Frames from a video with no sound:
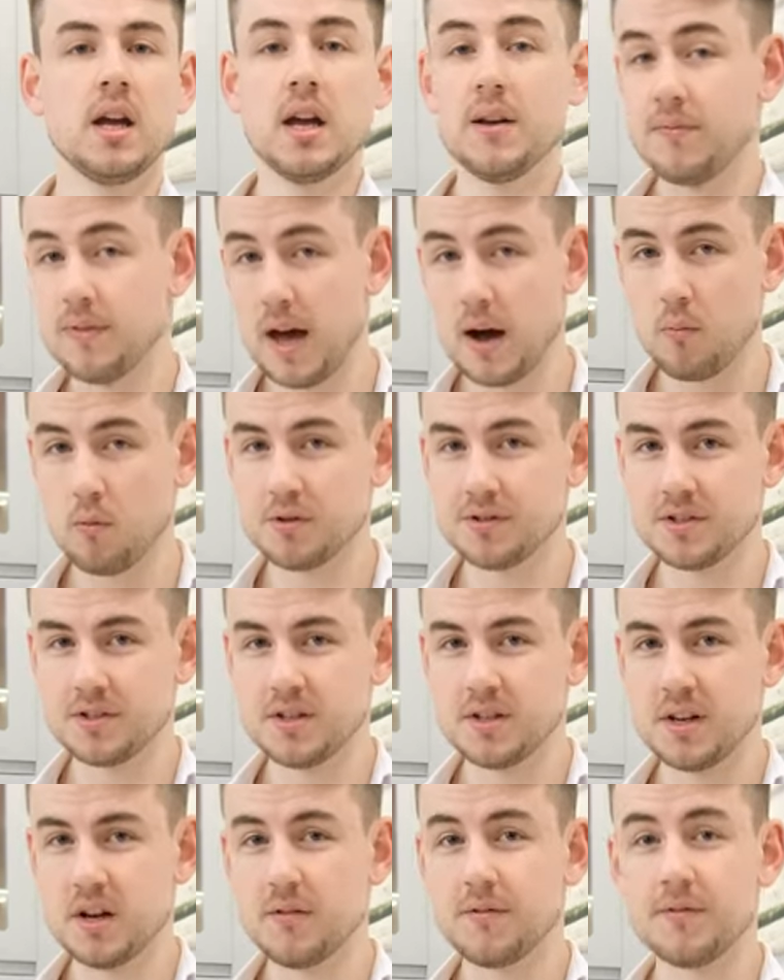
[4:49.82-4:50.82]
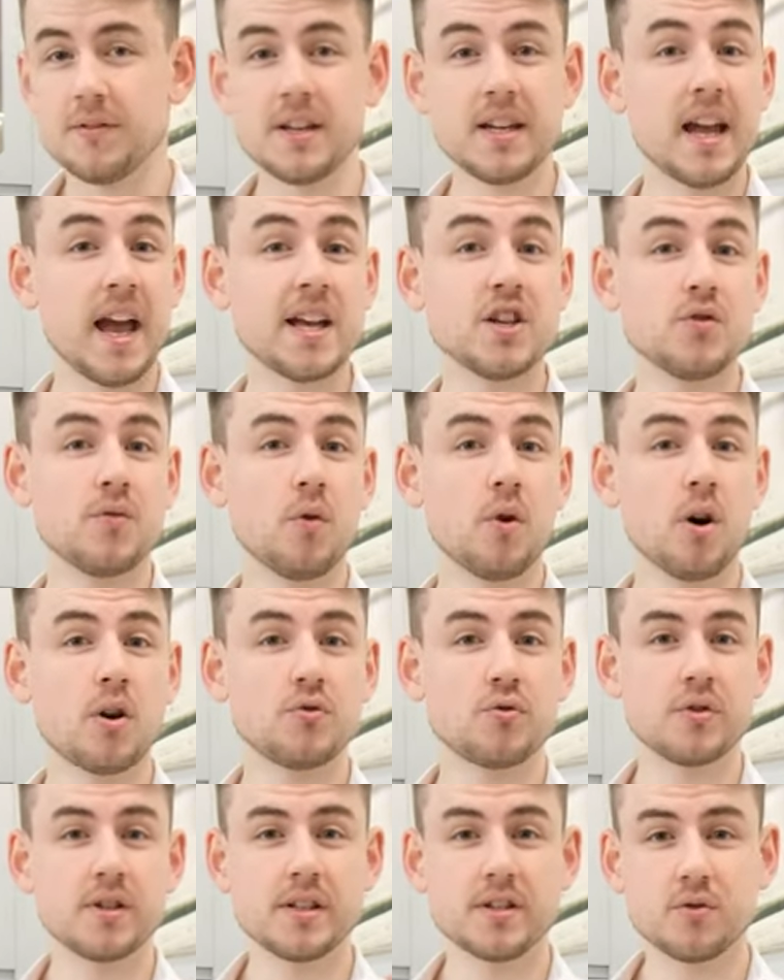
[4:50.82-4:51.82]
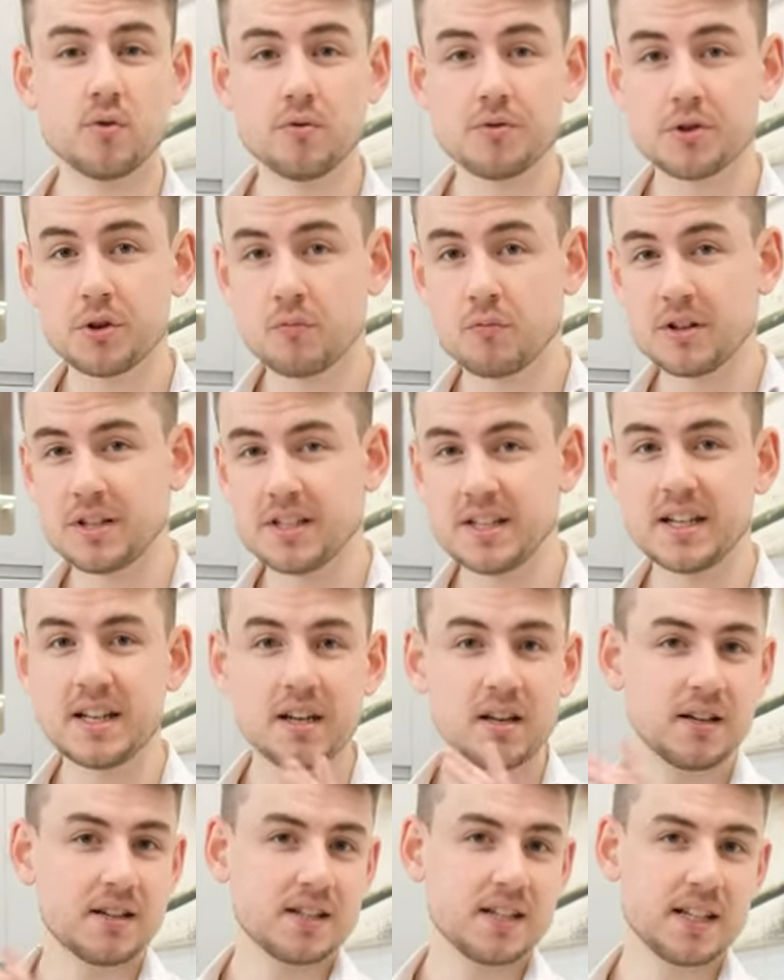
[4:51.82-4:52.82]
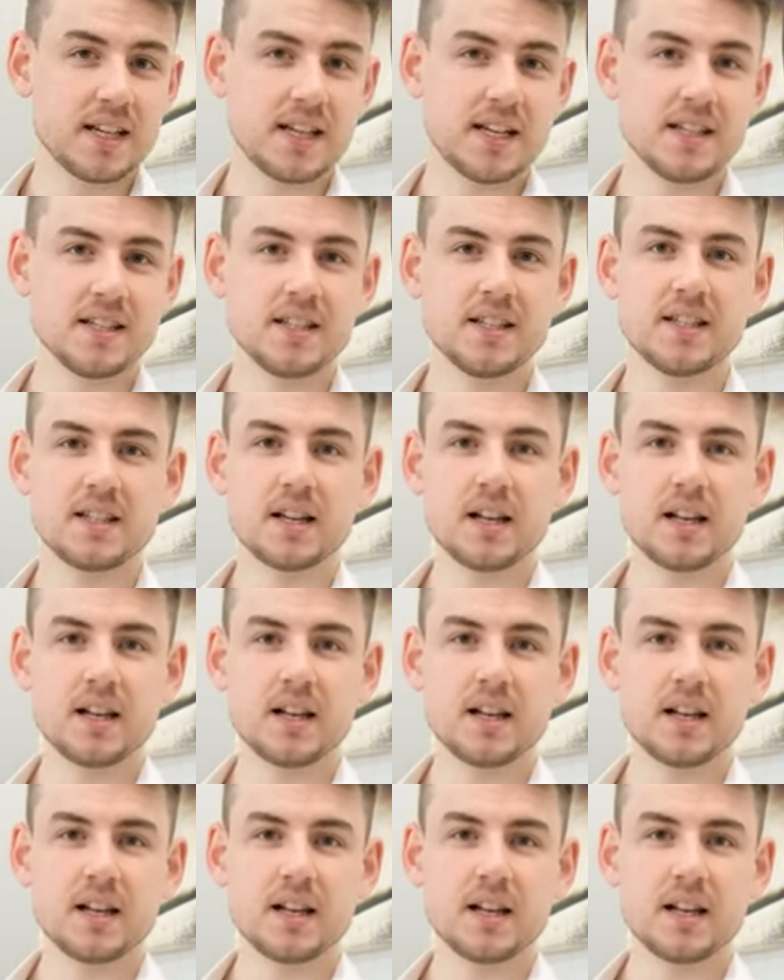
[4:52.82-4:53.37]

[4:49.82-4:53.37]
If that wasn't enough, the H400 is also ridiculously easy to